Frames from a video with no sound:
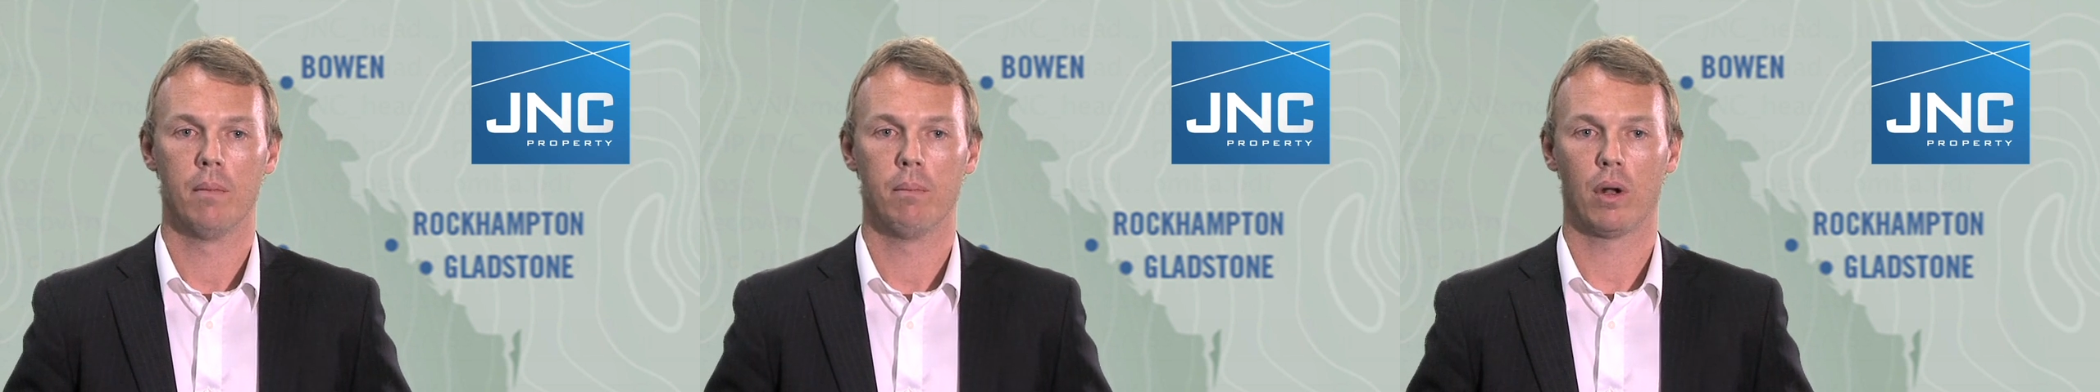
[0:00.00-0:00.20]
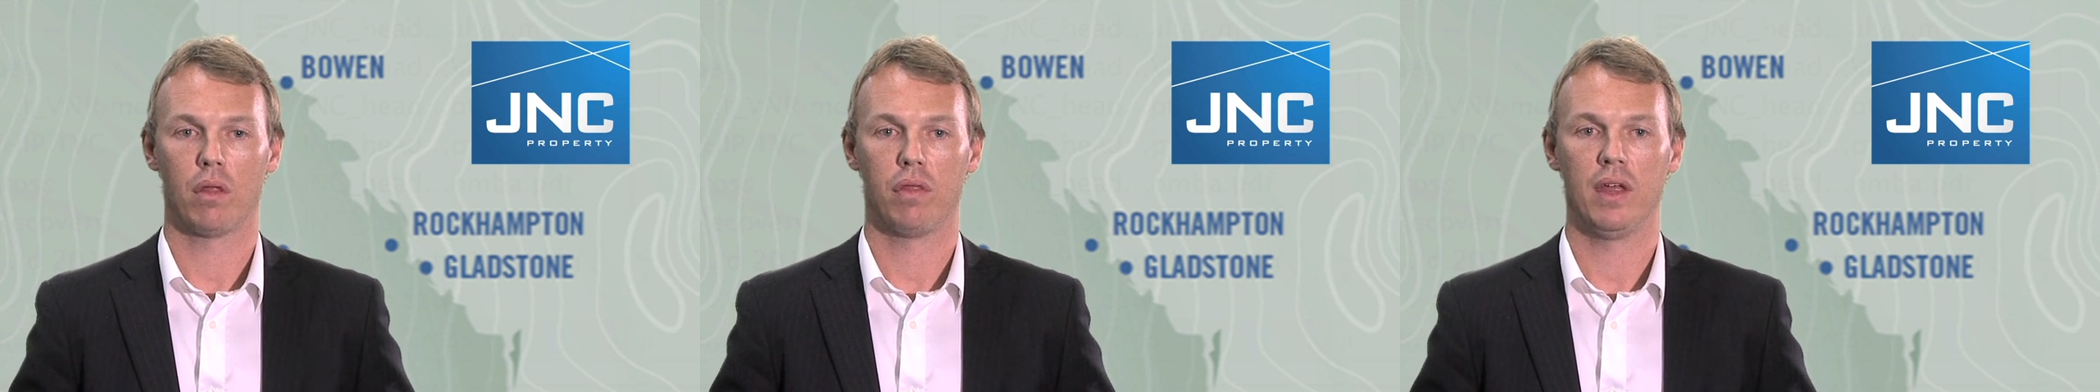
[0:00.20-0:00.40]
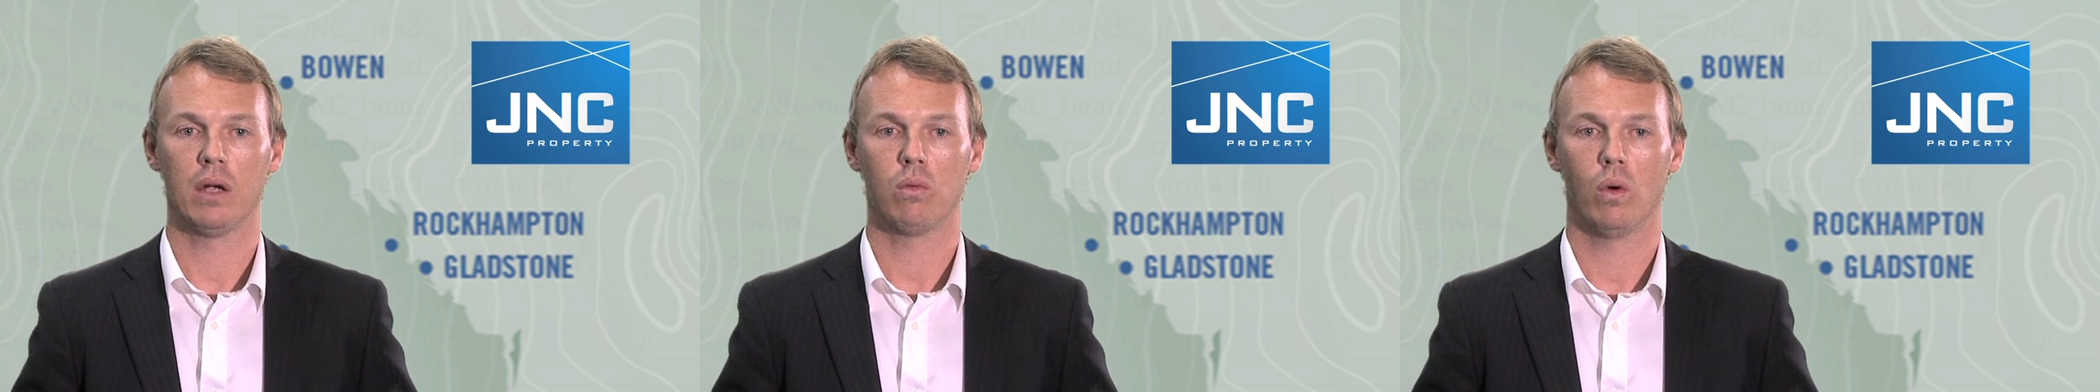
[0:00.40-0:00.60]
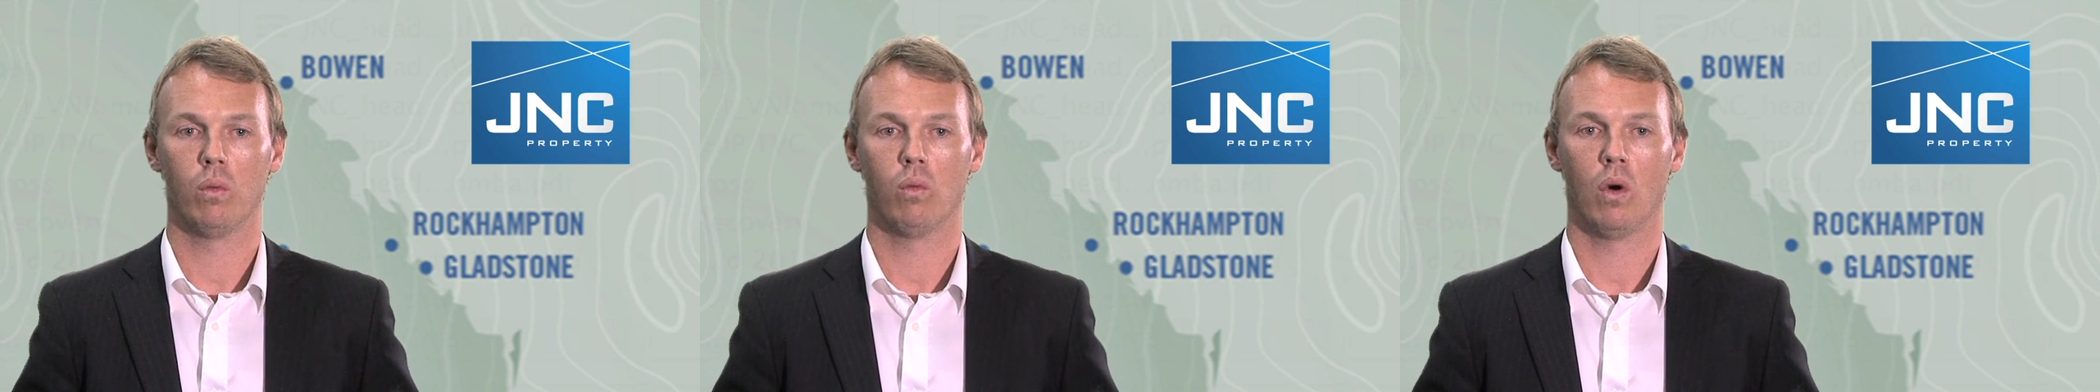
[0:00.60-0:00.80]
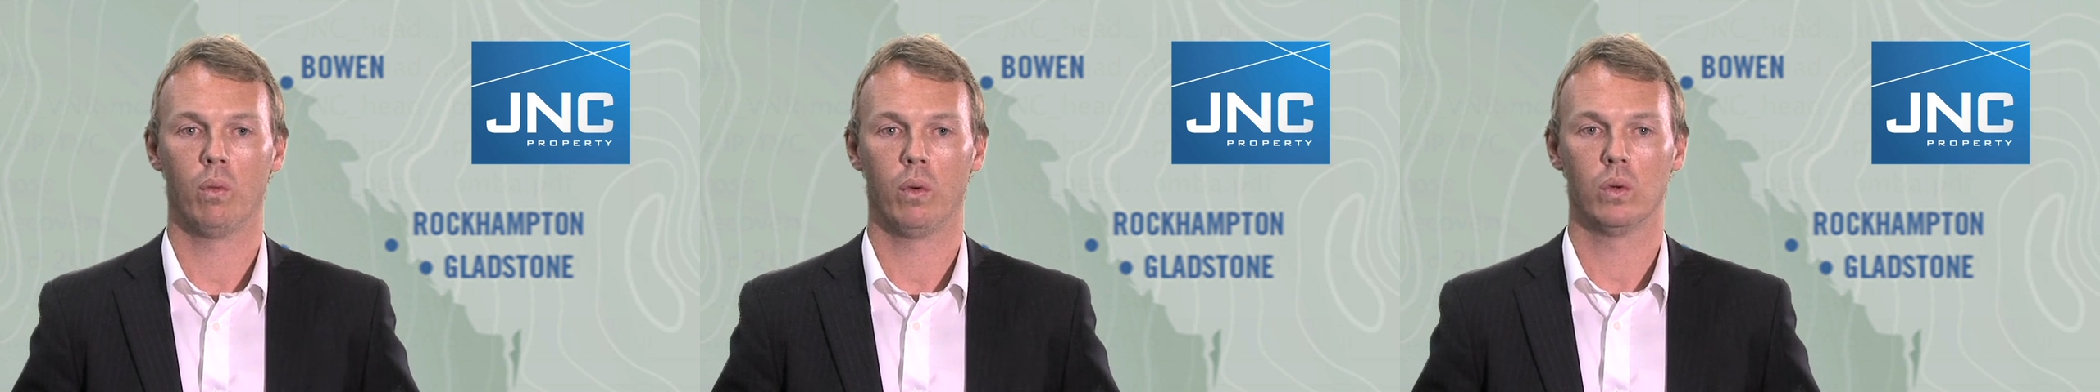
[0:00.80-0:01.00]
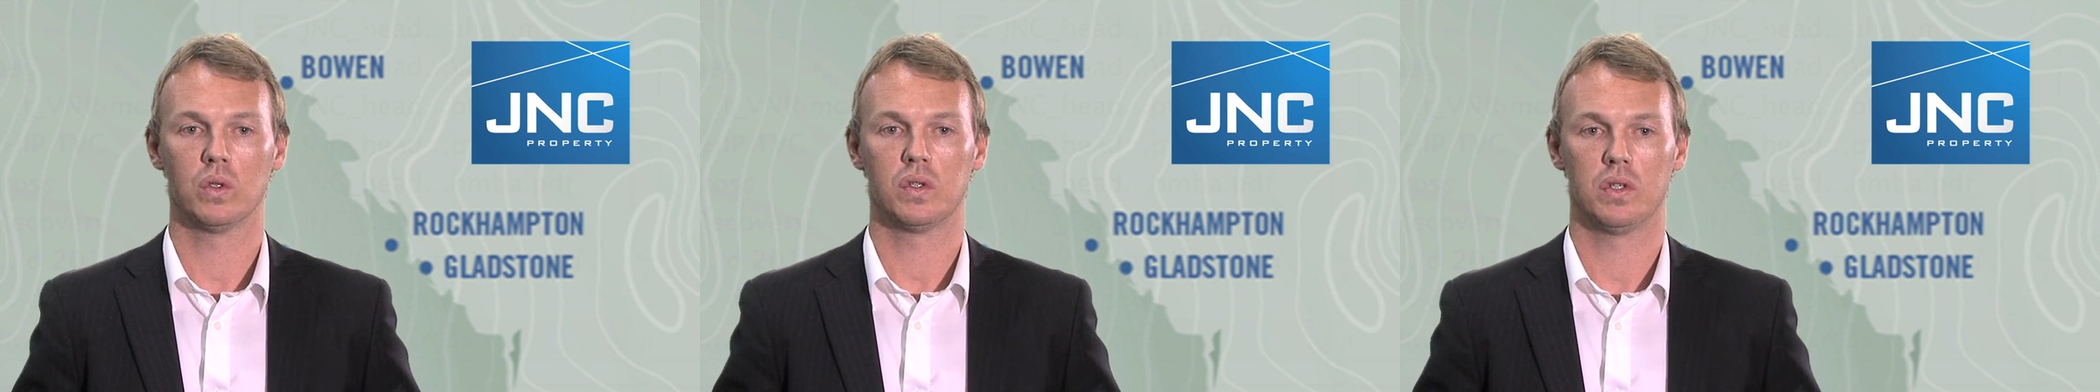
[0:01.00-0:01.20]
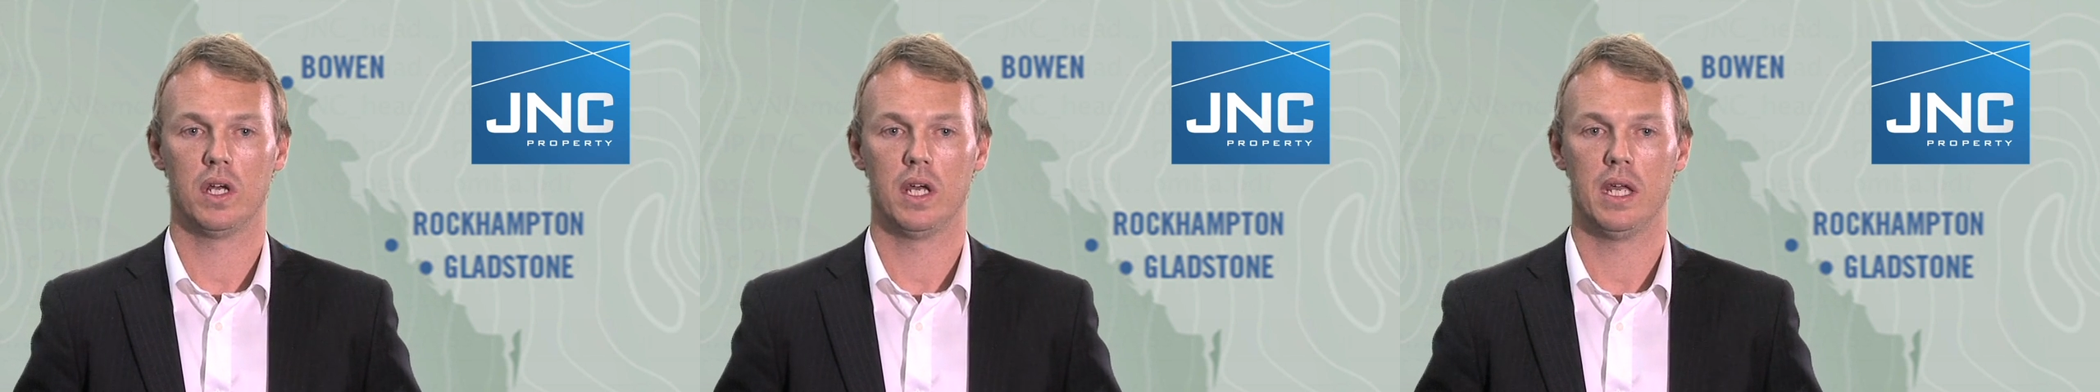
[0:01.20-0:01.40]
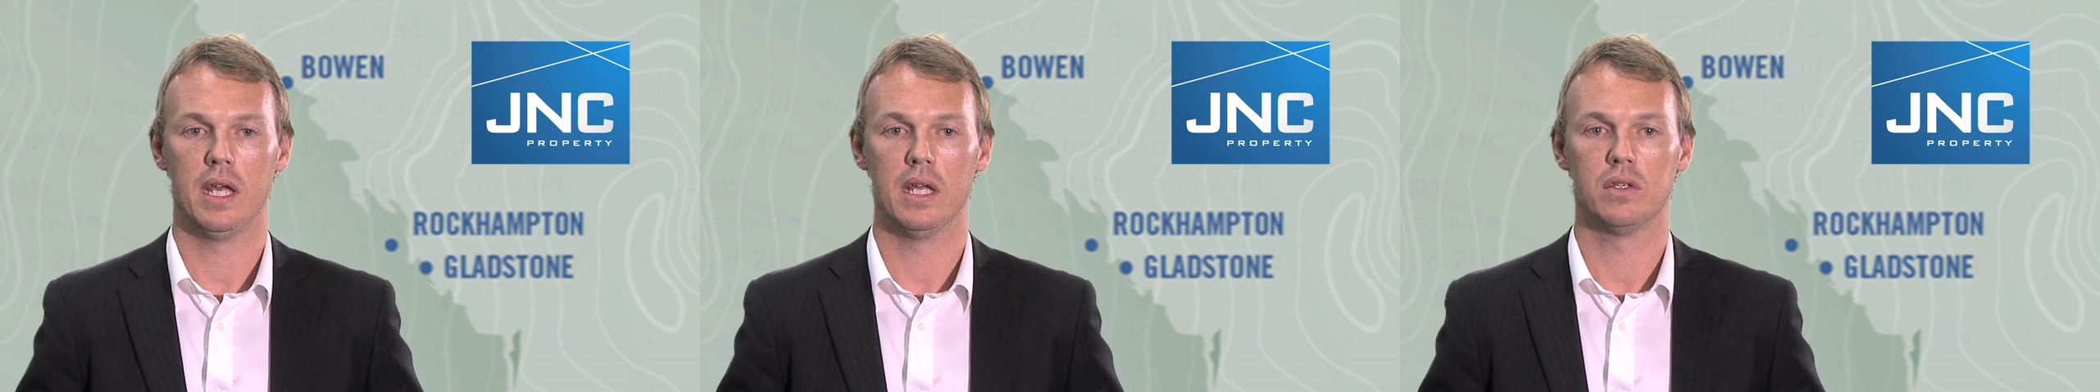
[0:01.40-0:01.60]
but I think what we will
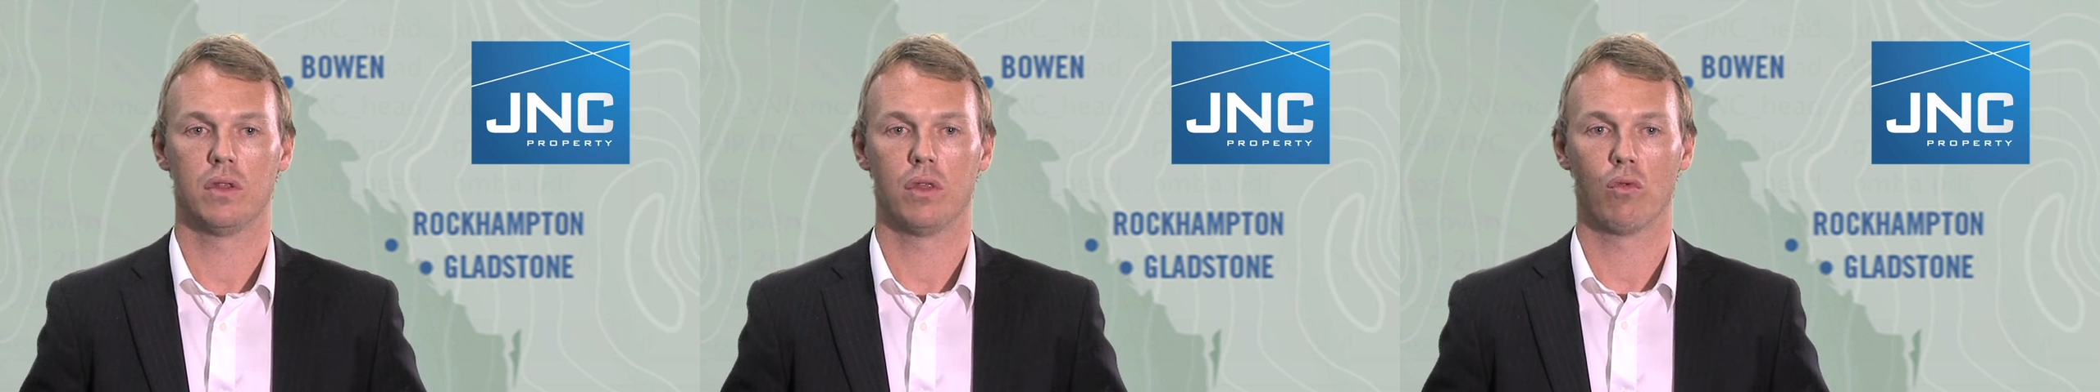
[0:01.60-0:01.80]
see is